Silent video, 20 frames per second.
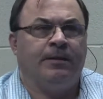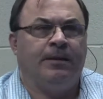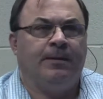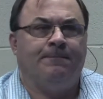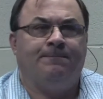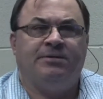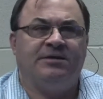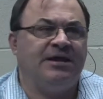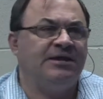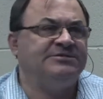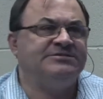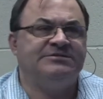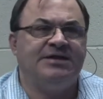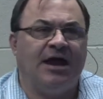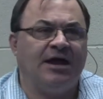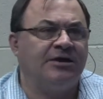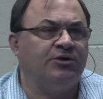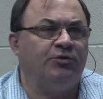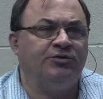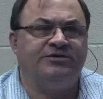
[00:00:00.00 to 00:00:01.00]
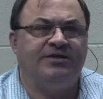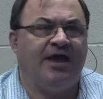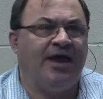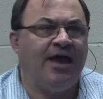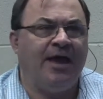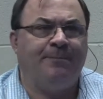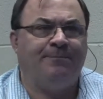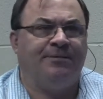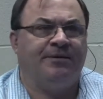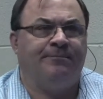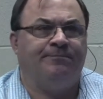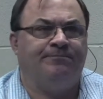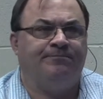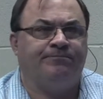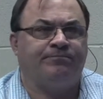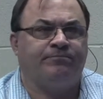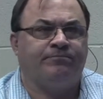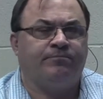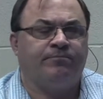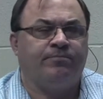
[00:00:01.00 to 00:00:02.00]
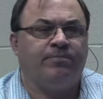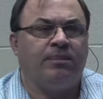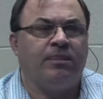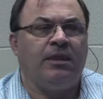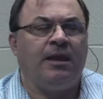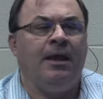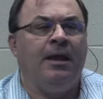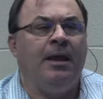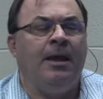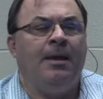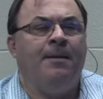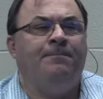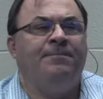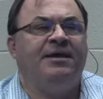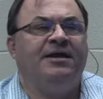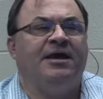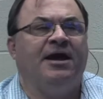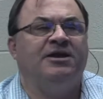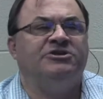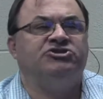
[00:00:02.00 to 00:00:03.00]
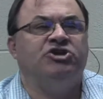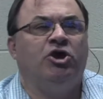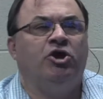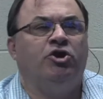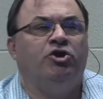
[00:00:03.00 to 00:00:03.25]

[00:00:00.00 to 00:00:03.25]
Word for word: But it's not going to happen because